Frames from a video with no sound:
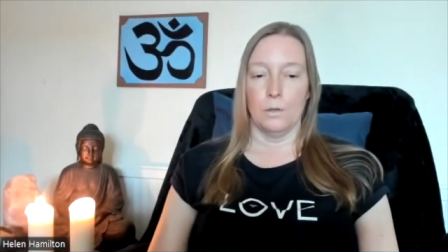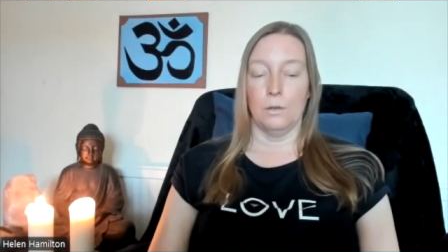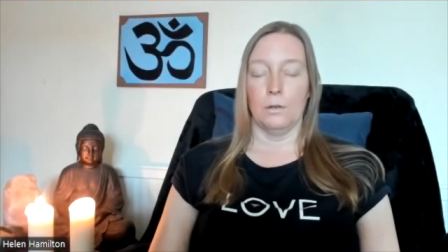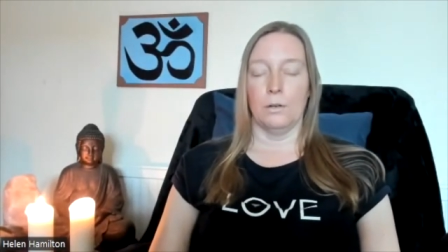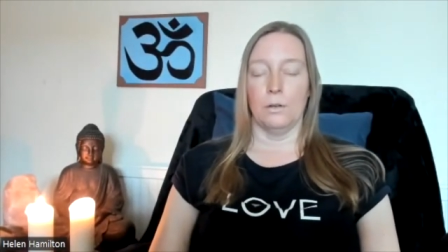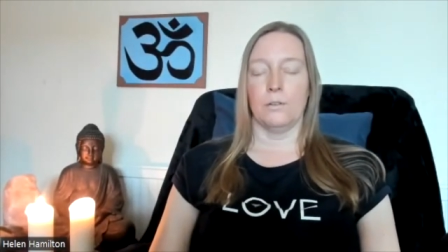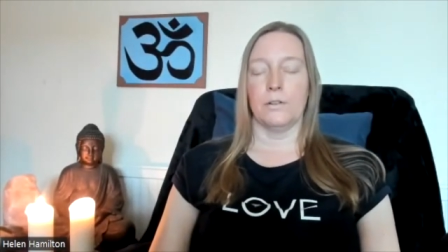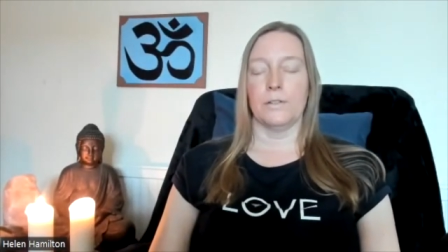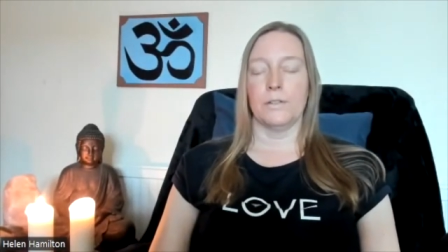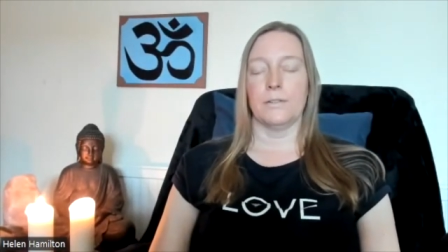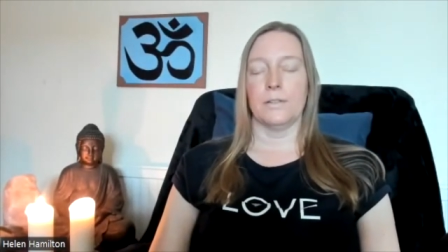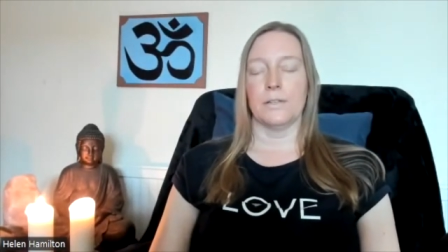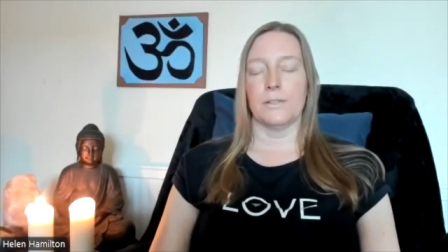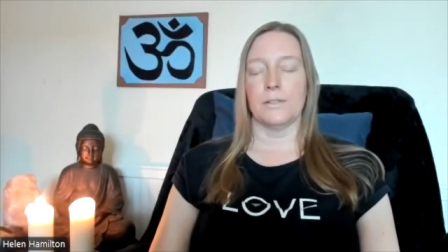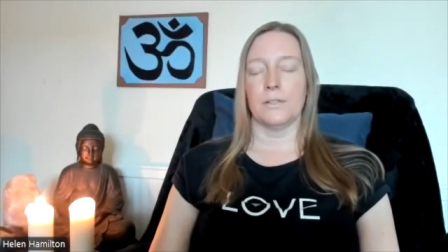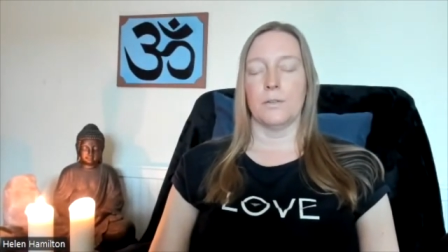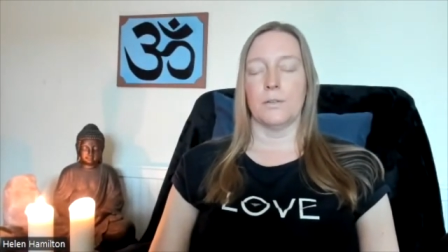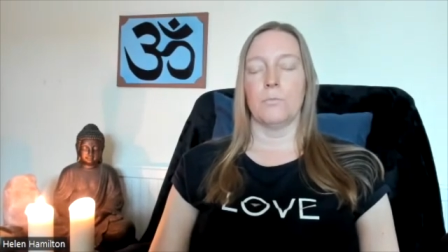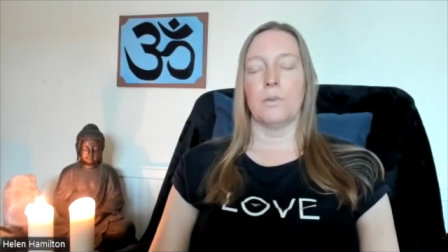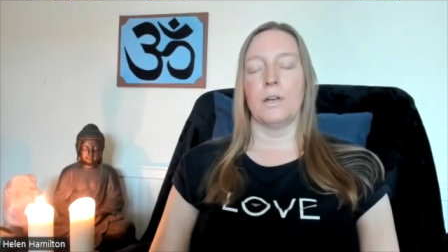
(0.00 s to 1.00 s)
Or is there
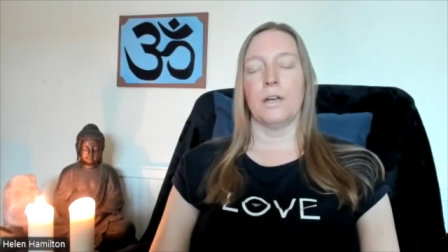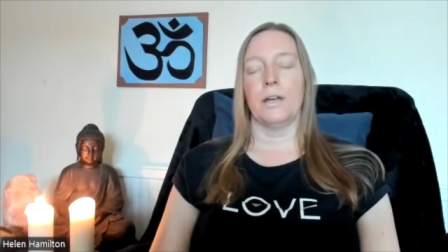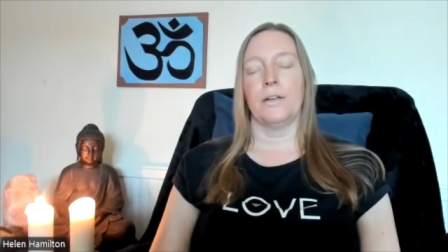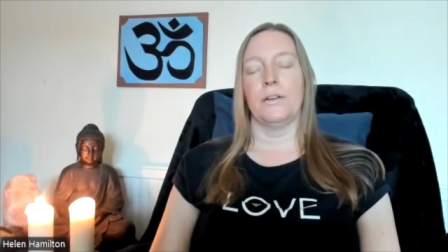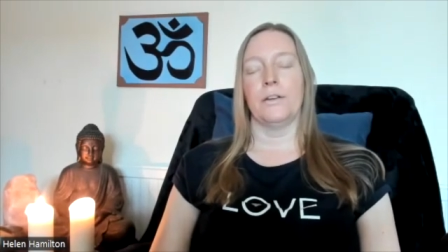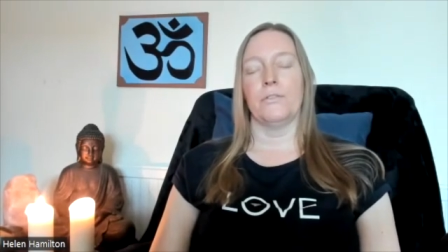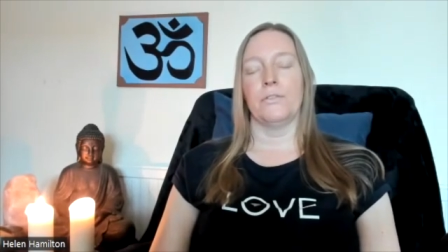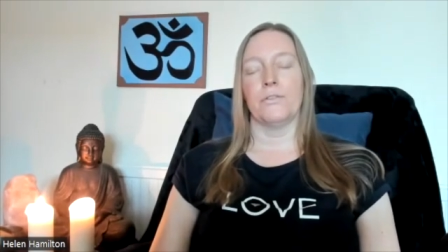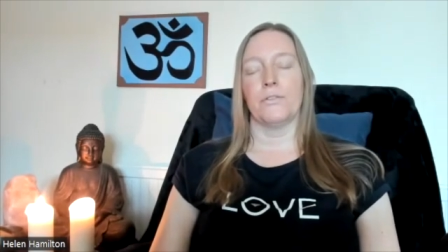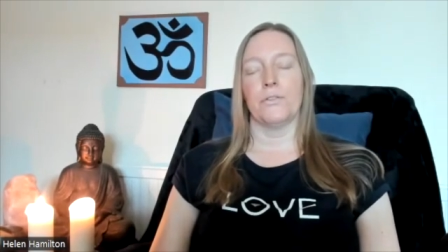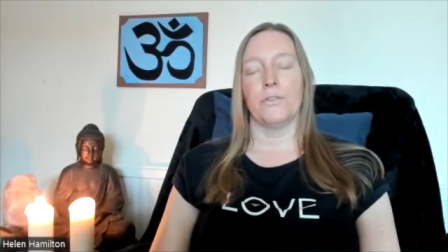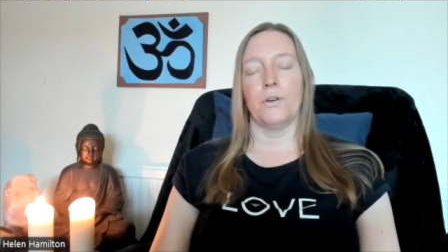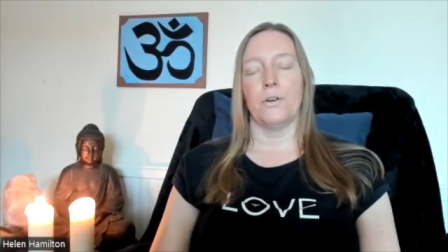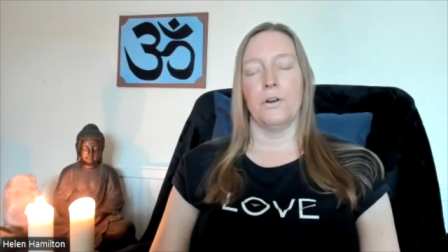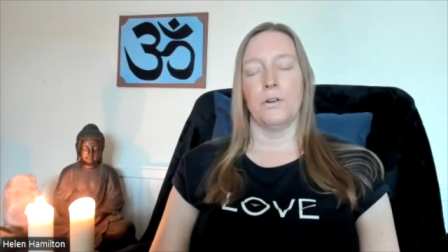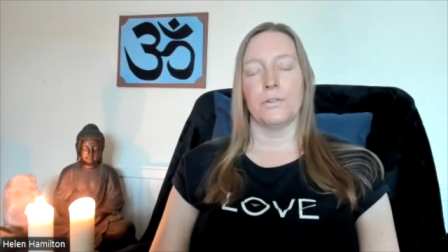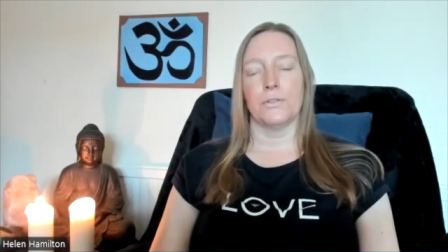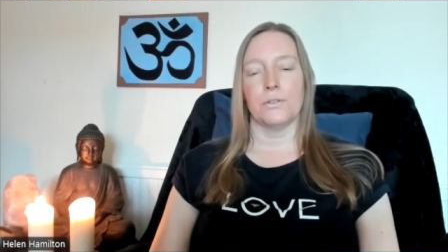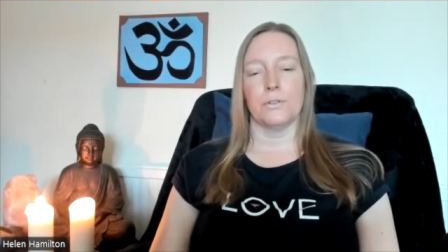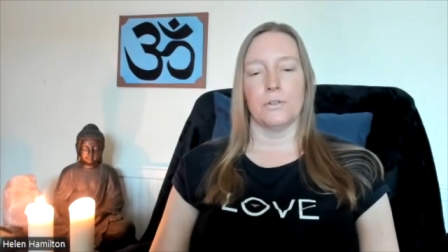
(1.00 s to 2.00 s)
some kind of
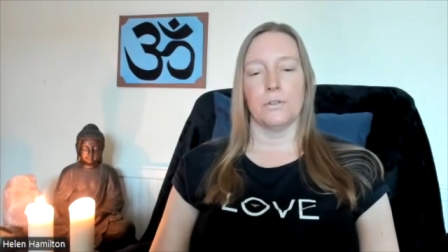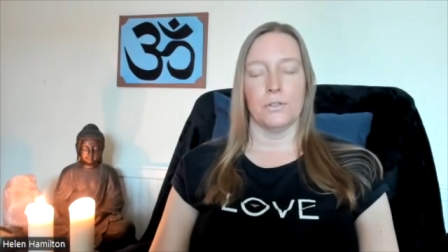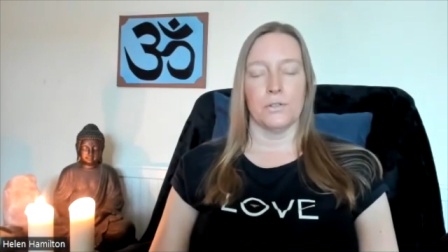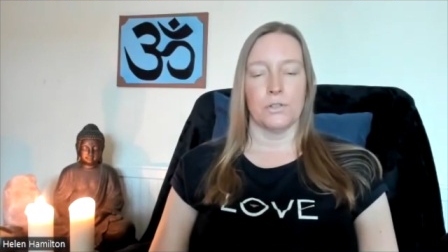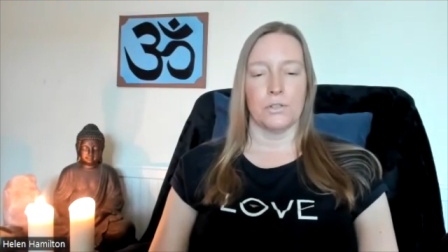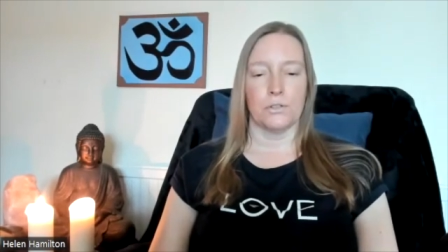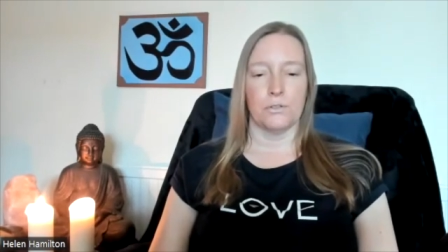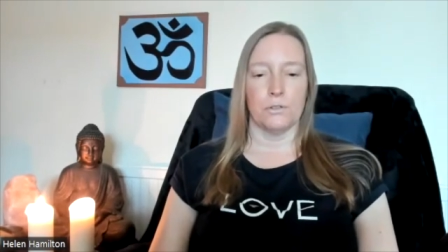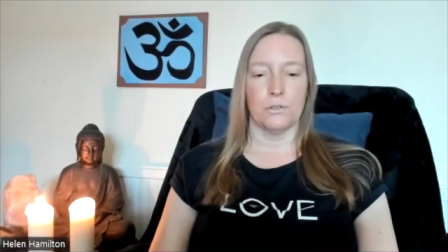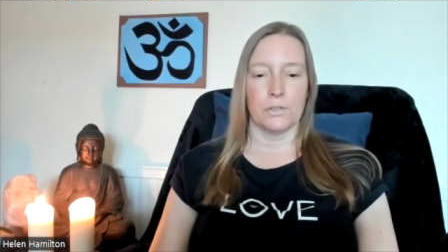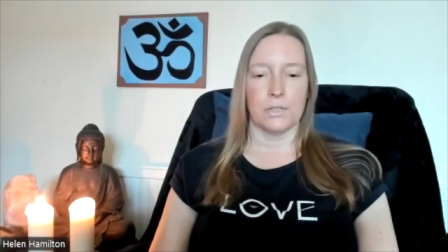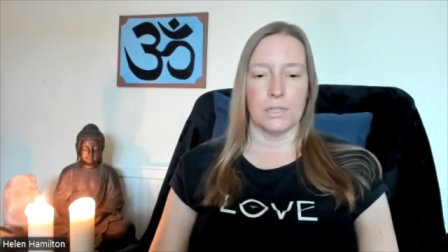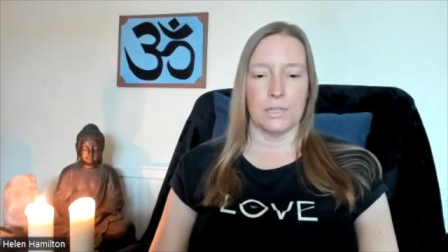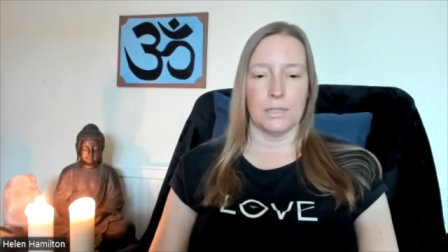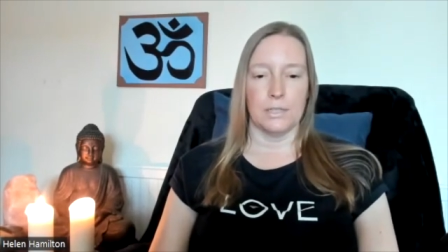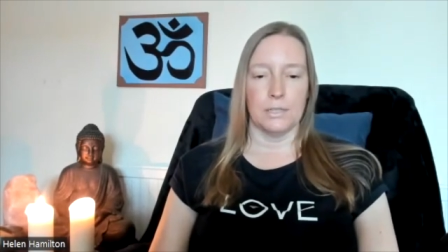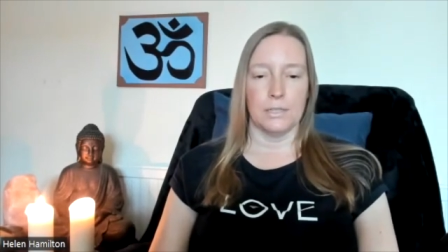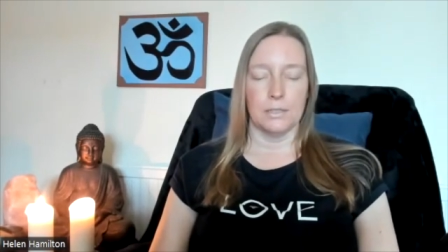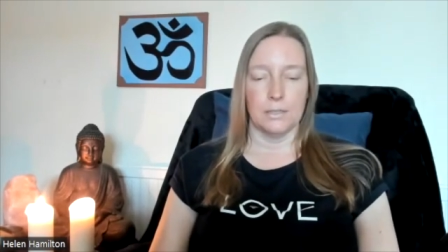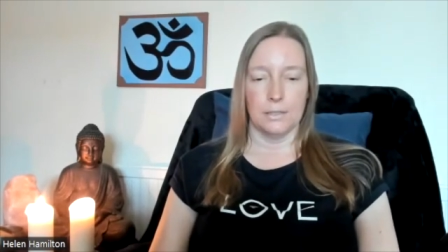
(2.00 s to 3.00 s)

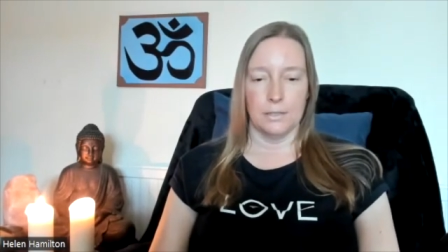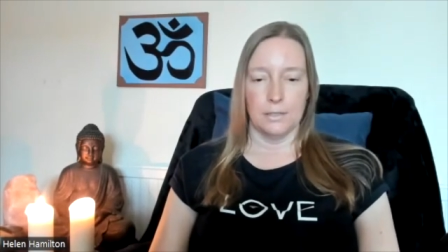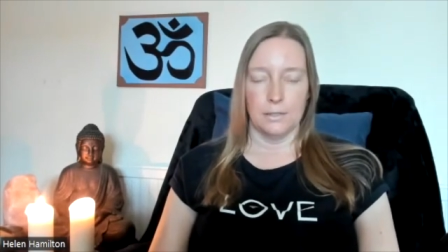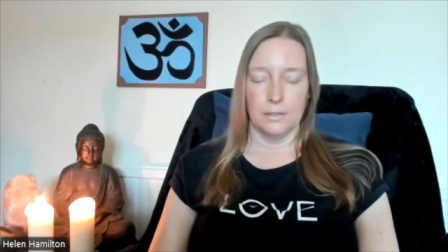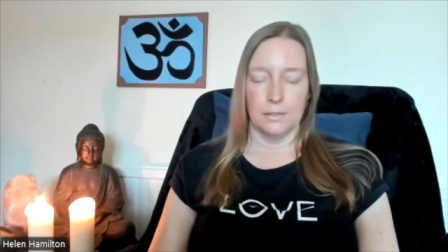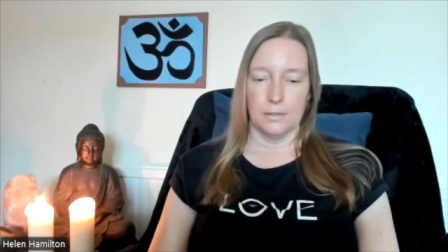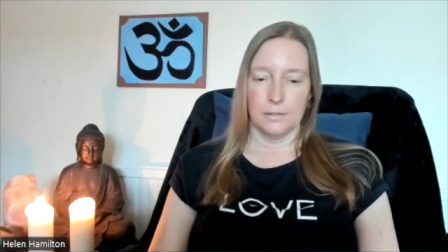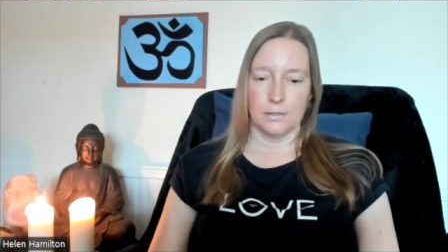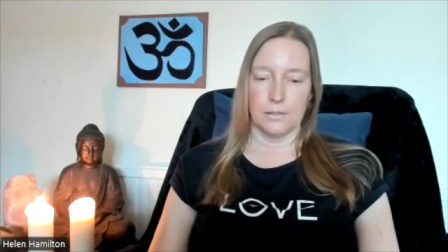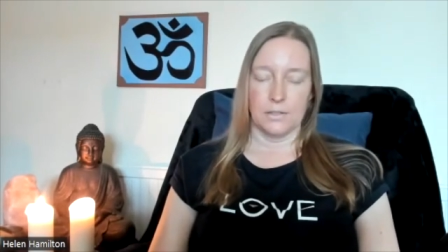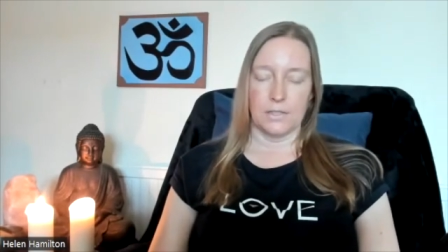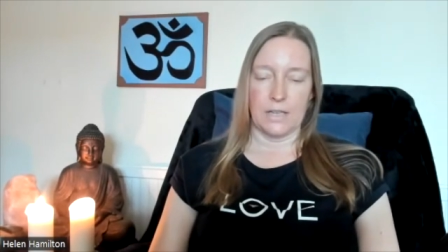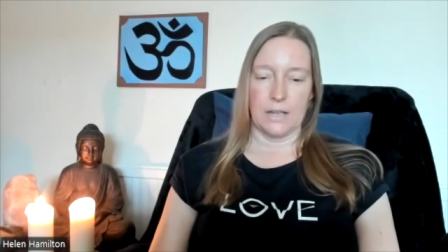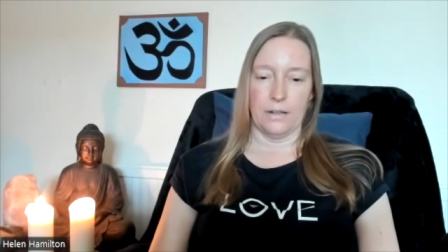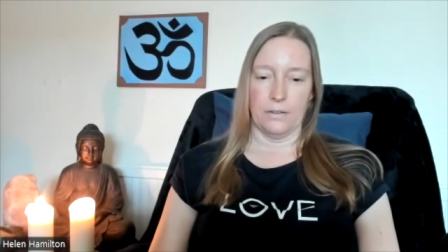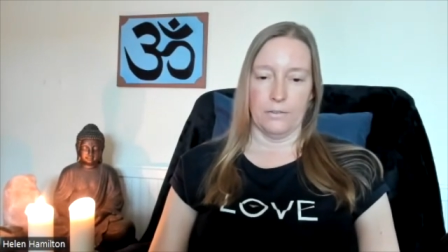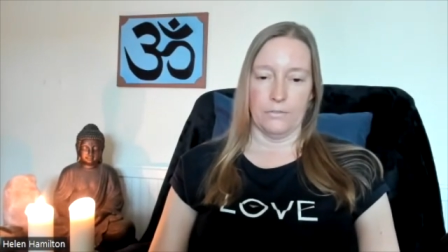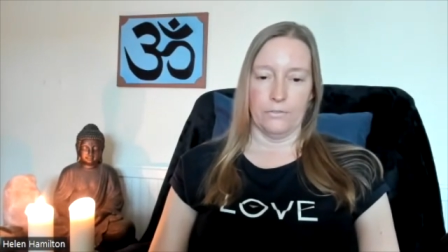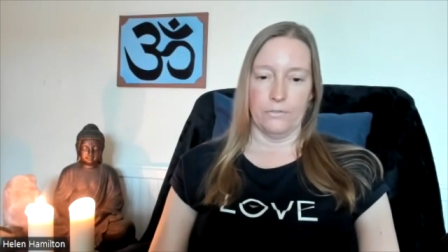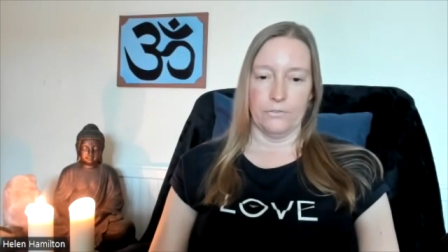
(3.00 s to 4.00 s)
thought-constructed
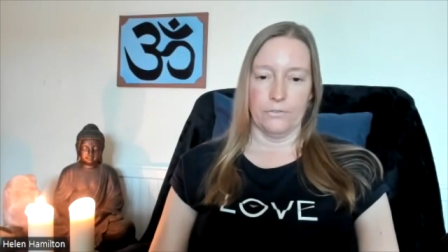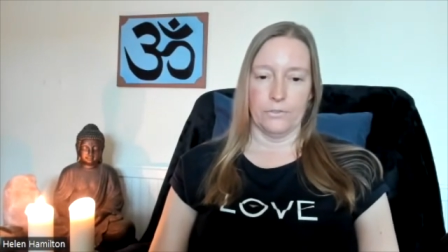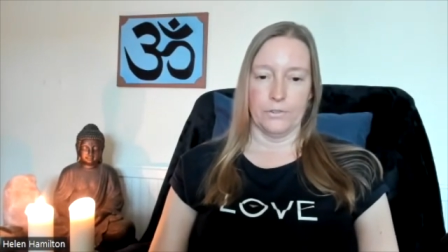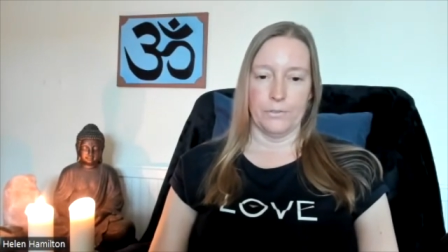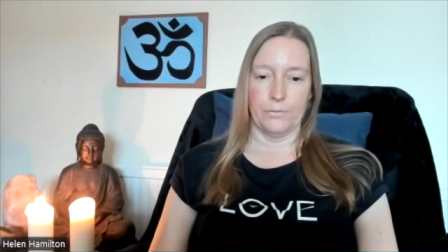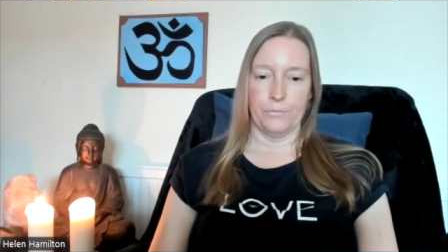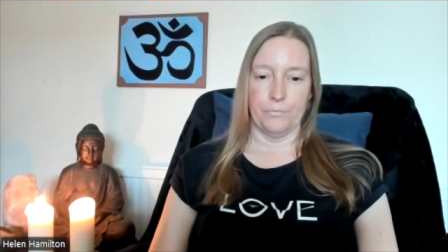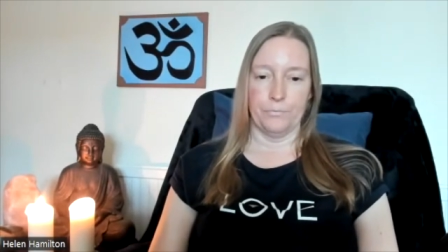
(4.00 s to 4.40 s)
self,